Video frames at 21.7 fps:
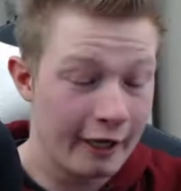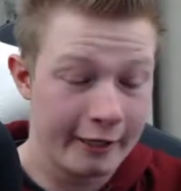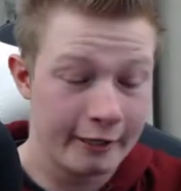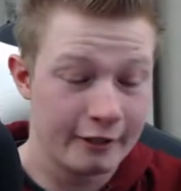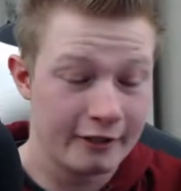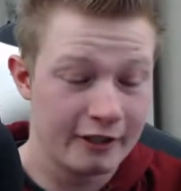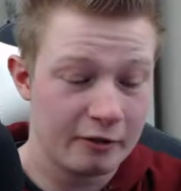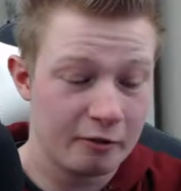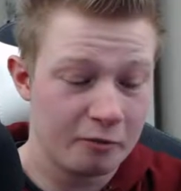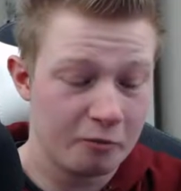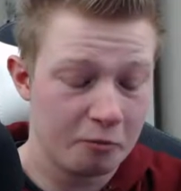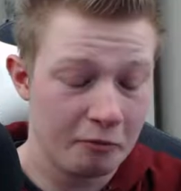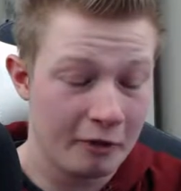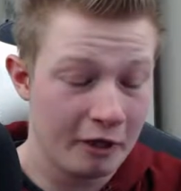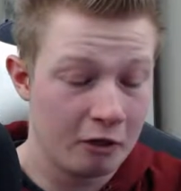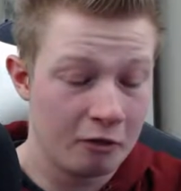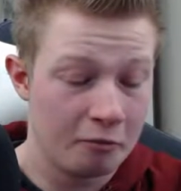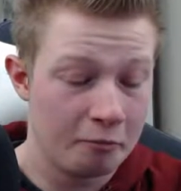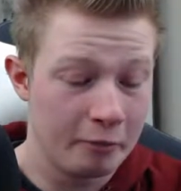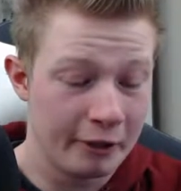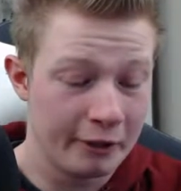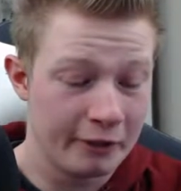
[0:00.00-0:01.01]
I can
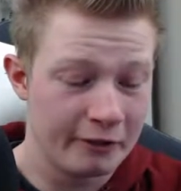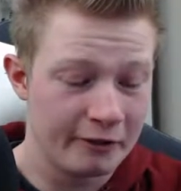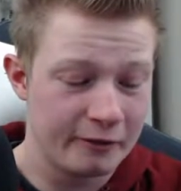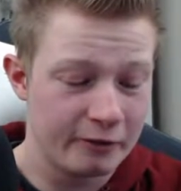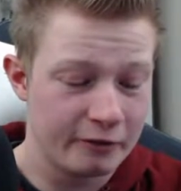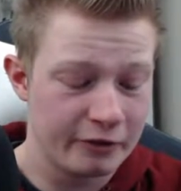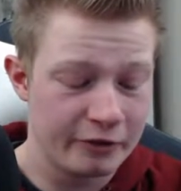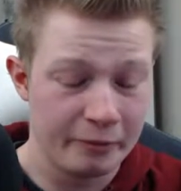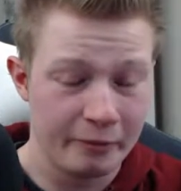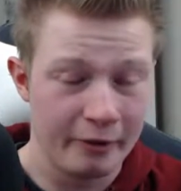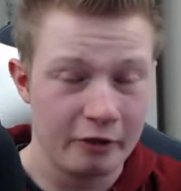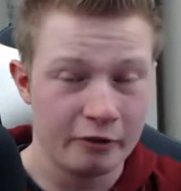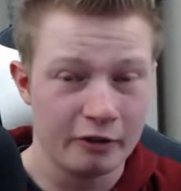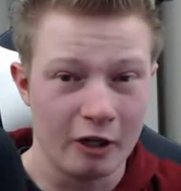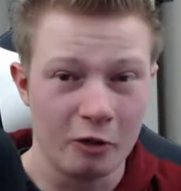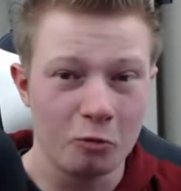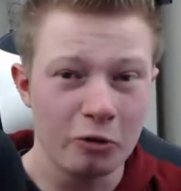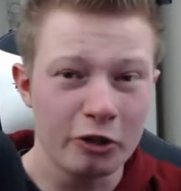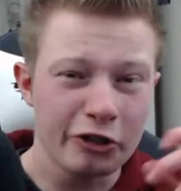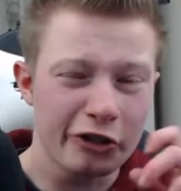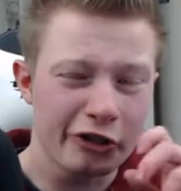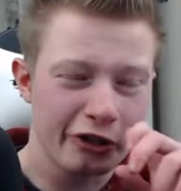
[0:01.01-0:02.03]
smell both smells. I
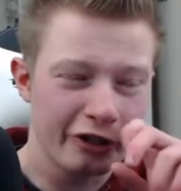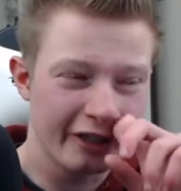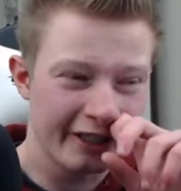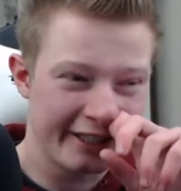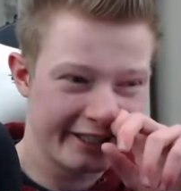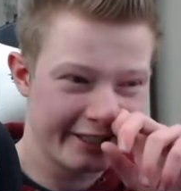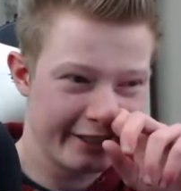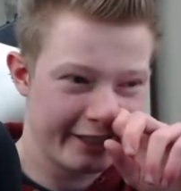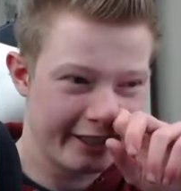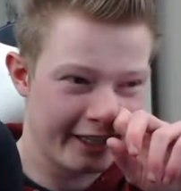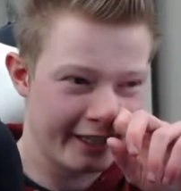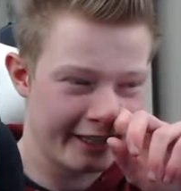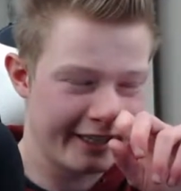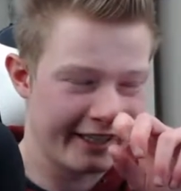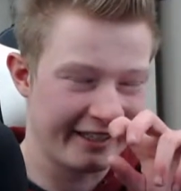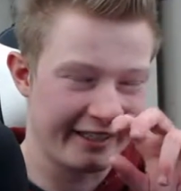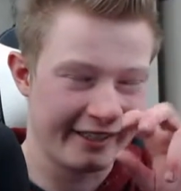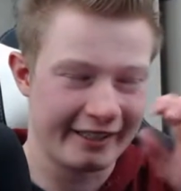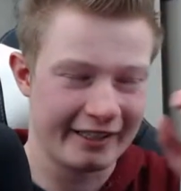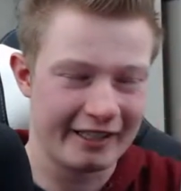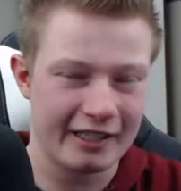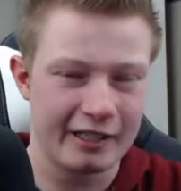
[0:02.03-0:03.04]
wish you guys could actually
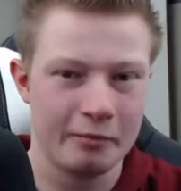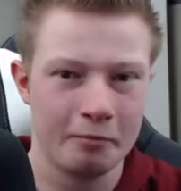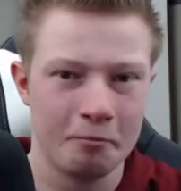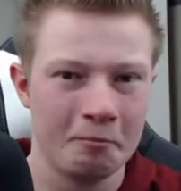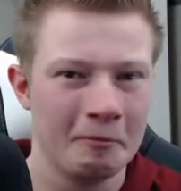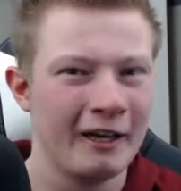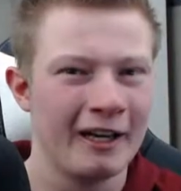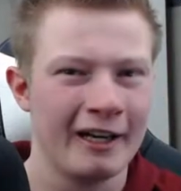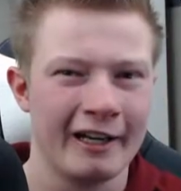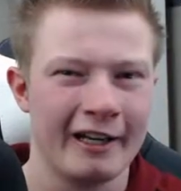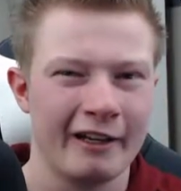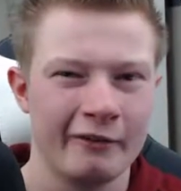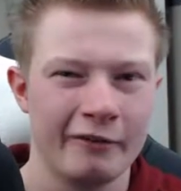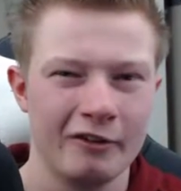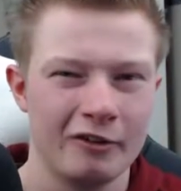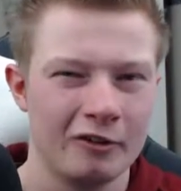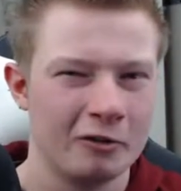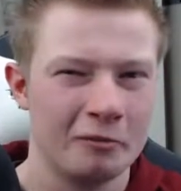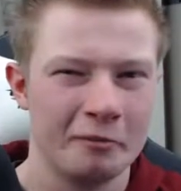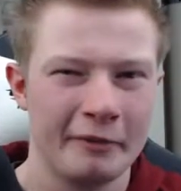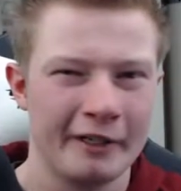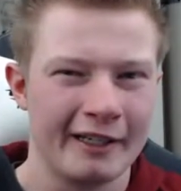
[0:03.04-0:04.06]
like smell it if you
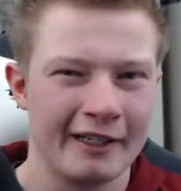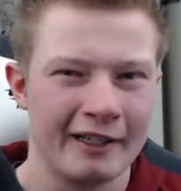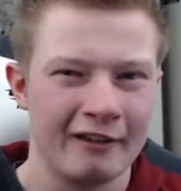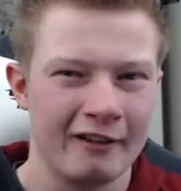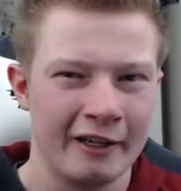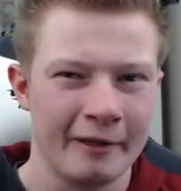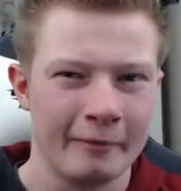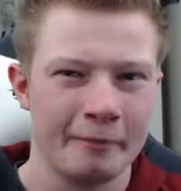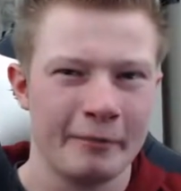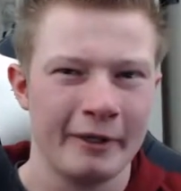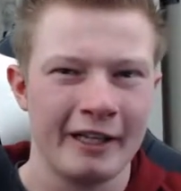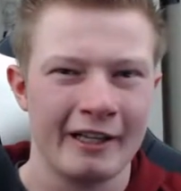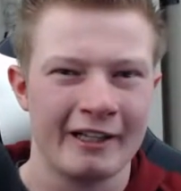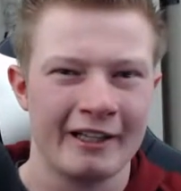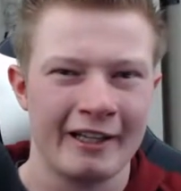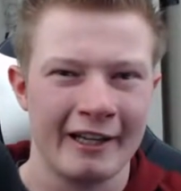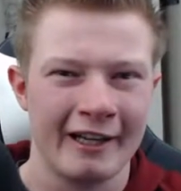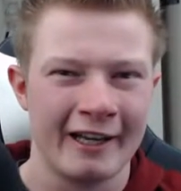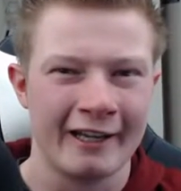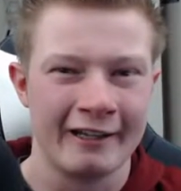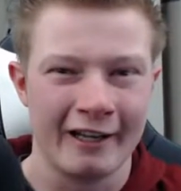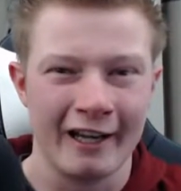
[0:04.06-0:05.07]
know what I mean and like be
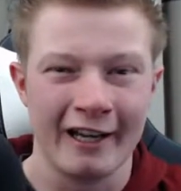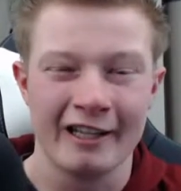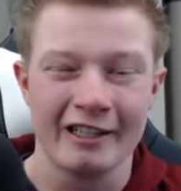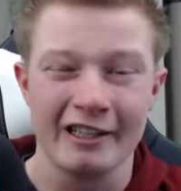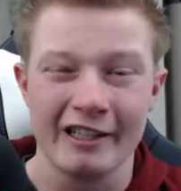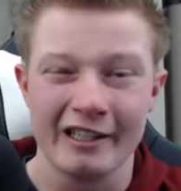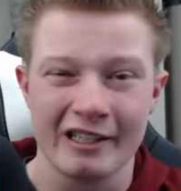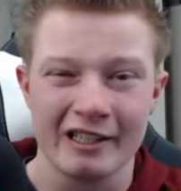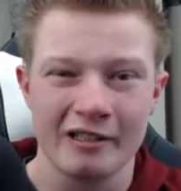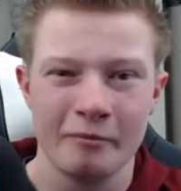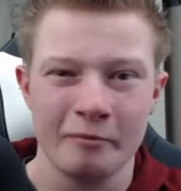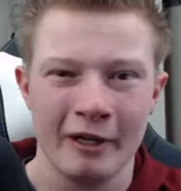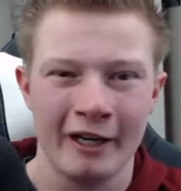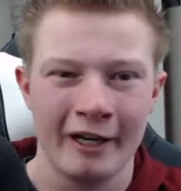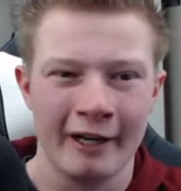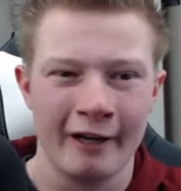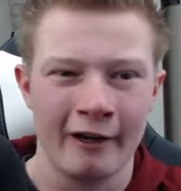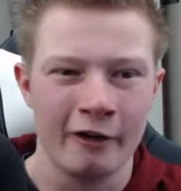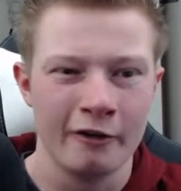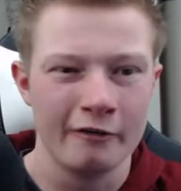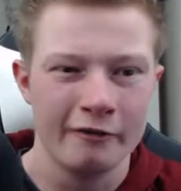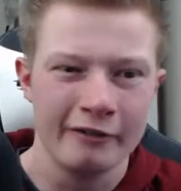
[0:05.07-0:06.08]
there and actually smell
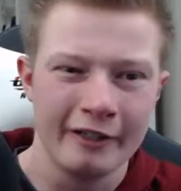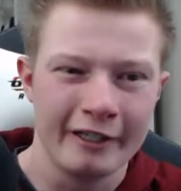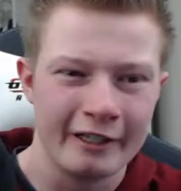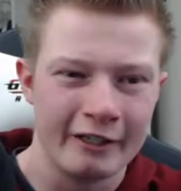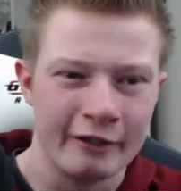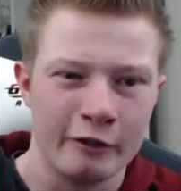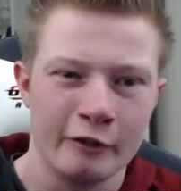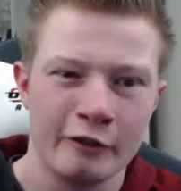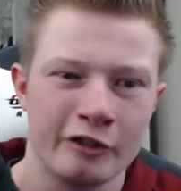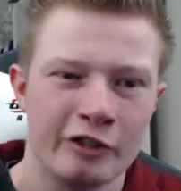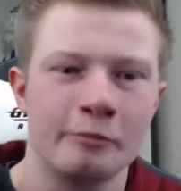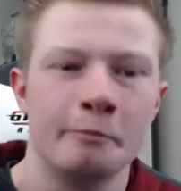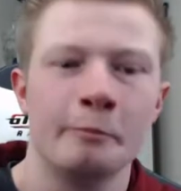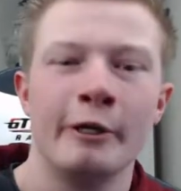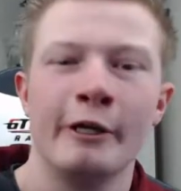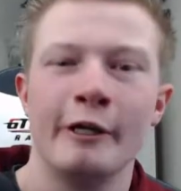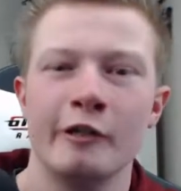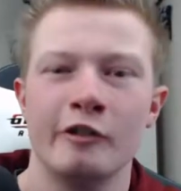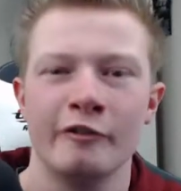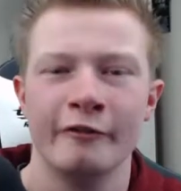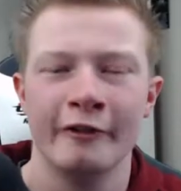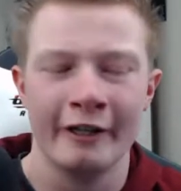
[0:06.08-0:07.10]
it. Hopefully you can just
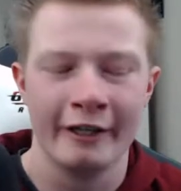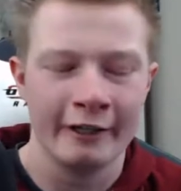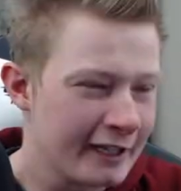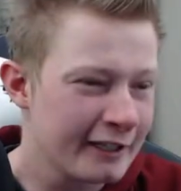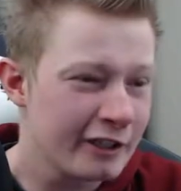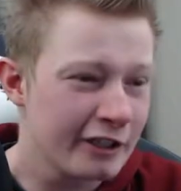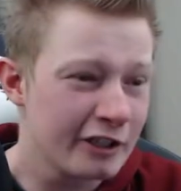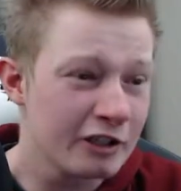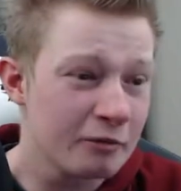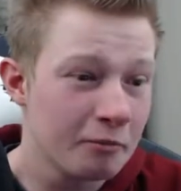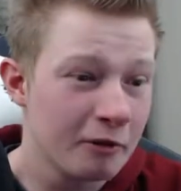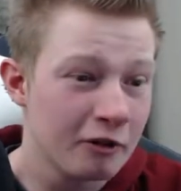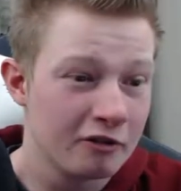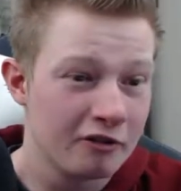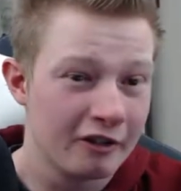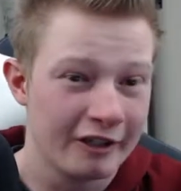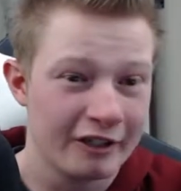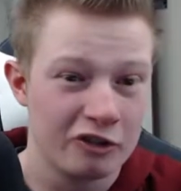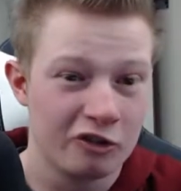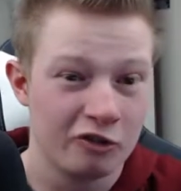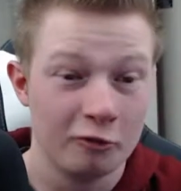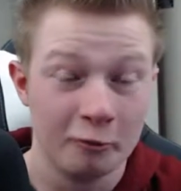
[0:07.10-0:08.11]
picture it. It just smells
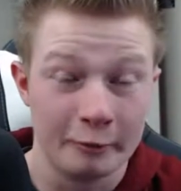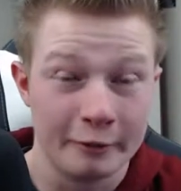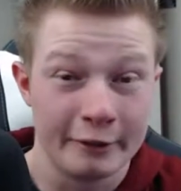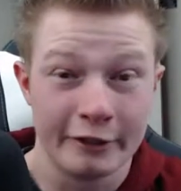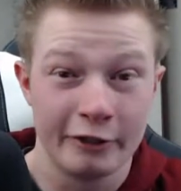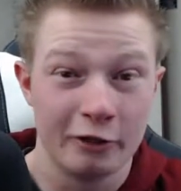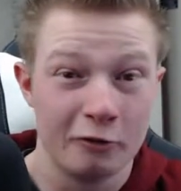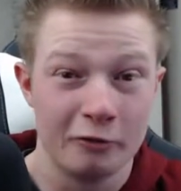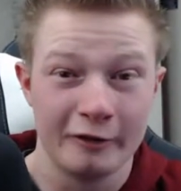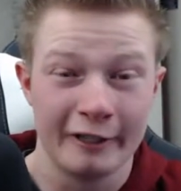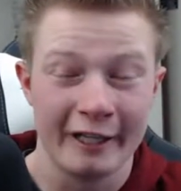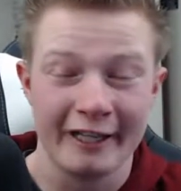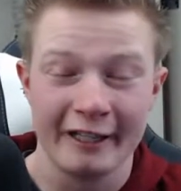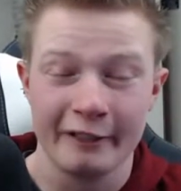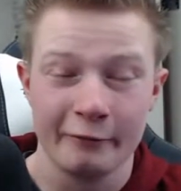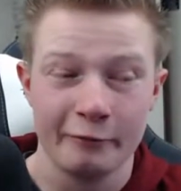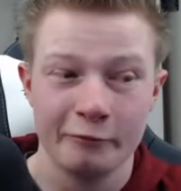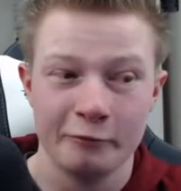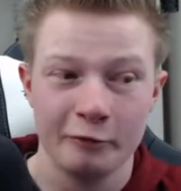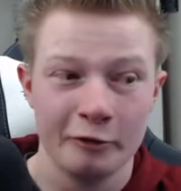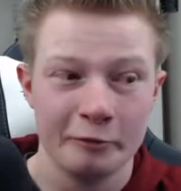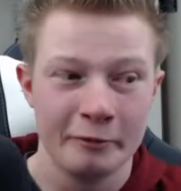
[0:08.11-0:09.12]
like strawberry shortcake
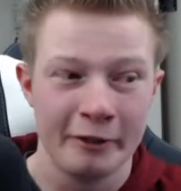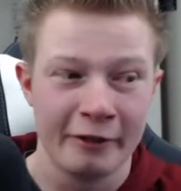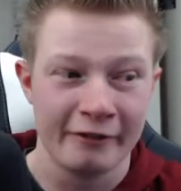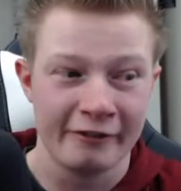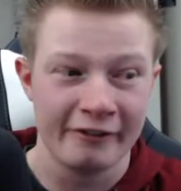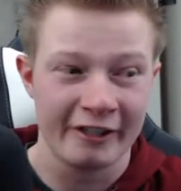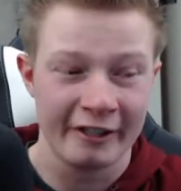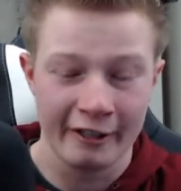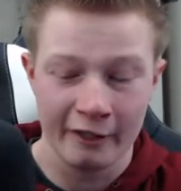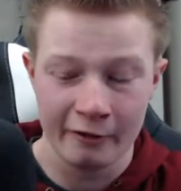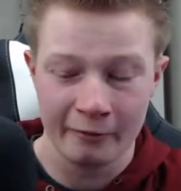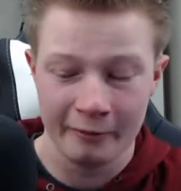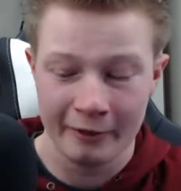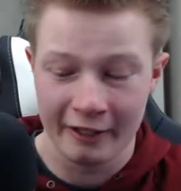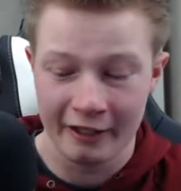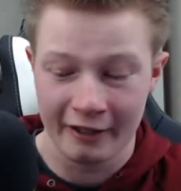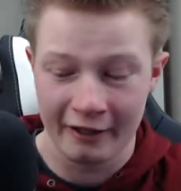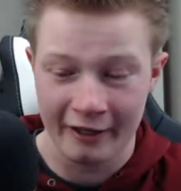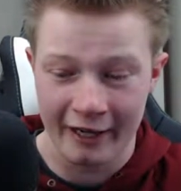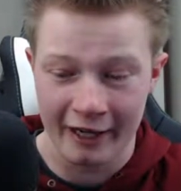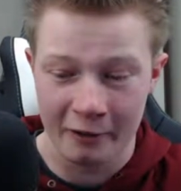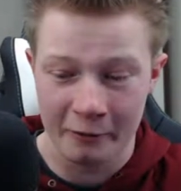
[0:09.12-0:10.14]
and fruit punch. I don't
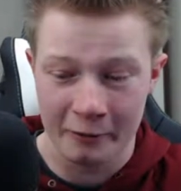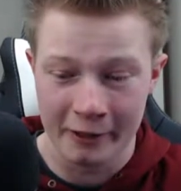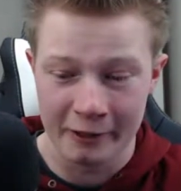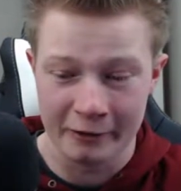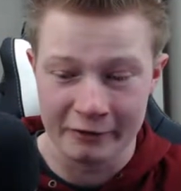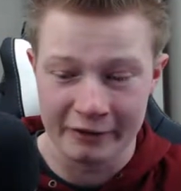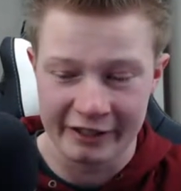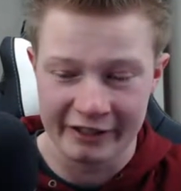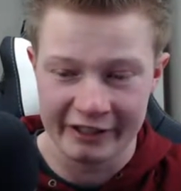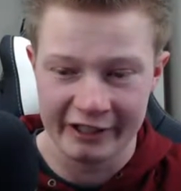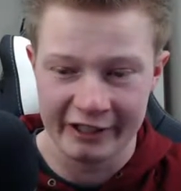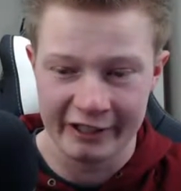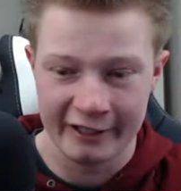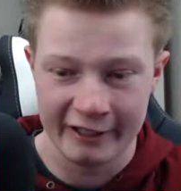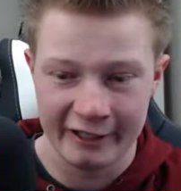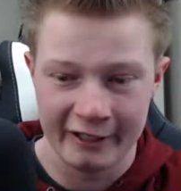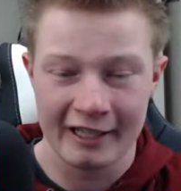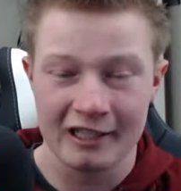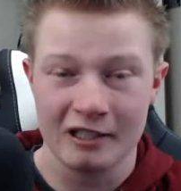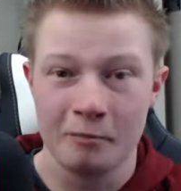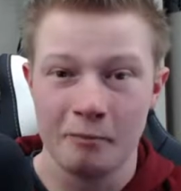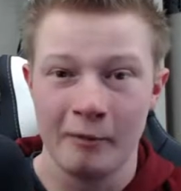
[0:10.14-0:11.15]
really know how else to
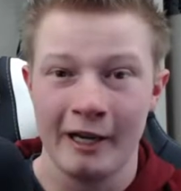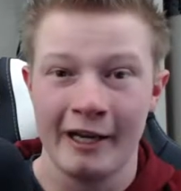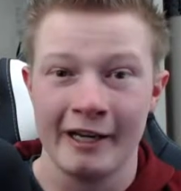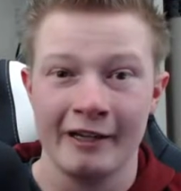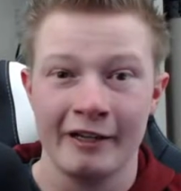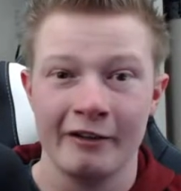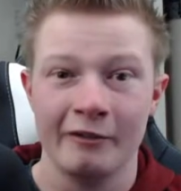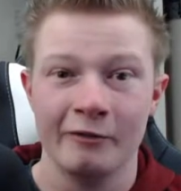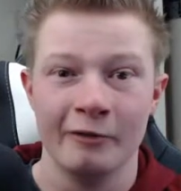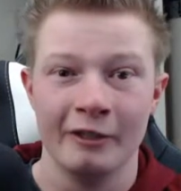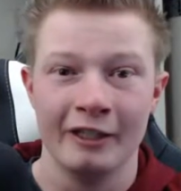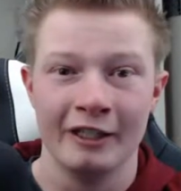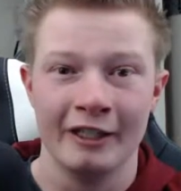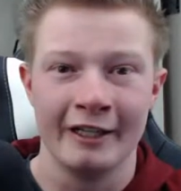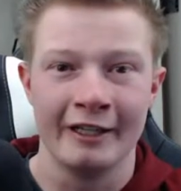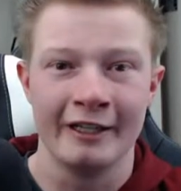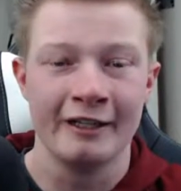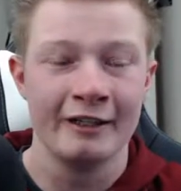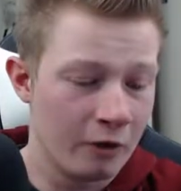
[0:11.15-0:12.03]
explain it really.